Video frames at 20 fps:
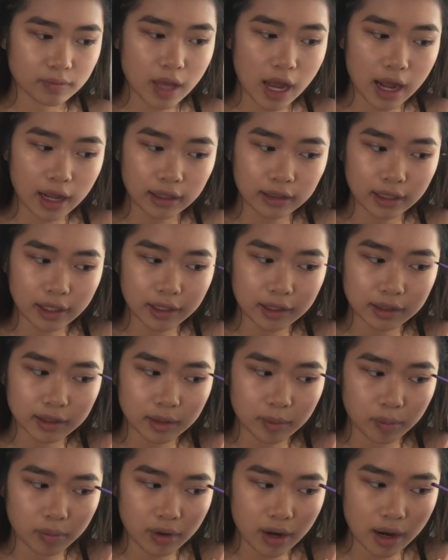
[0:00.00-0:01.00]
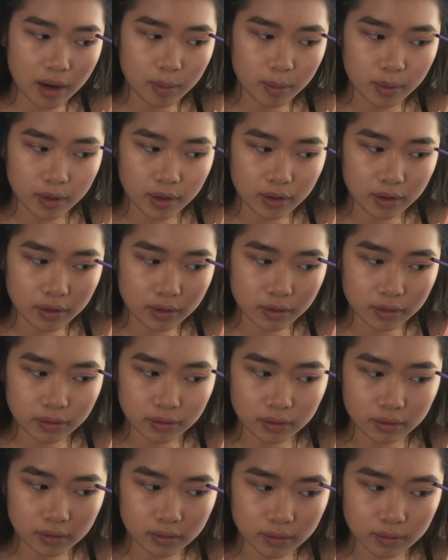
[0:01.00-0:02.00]
highlight the brow bone.
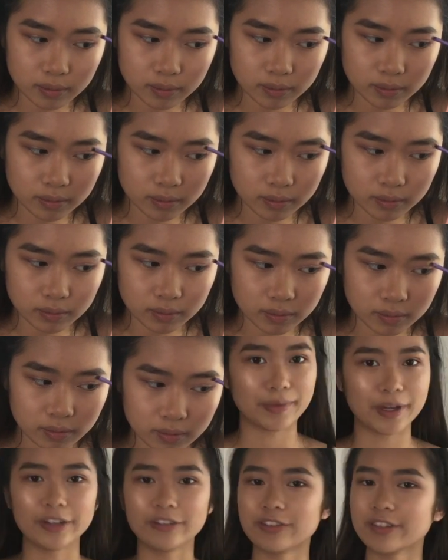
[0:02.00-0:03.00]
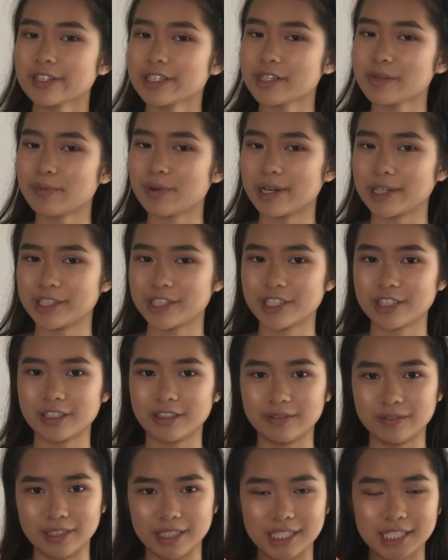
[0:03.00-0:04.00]
My first impression
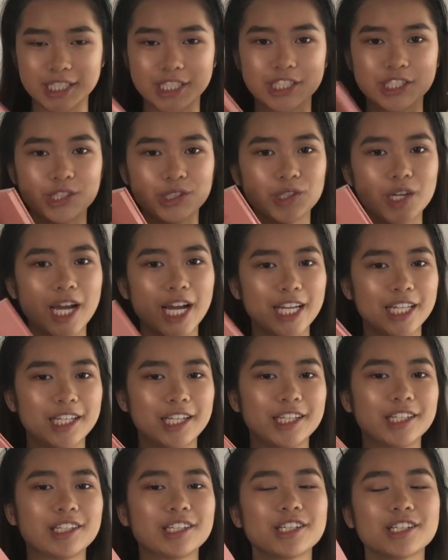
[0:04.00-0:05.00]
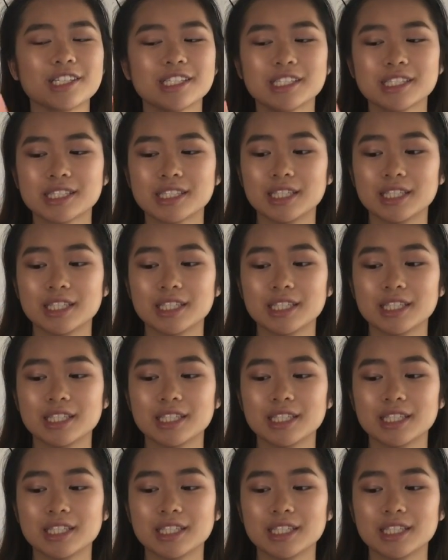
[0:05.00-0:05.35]
of these two highlighters,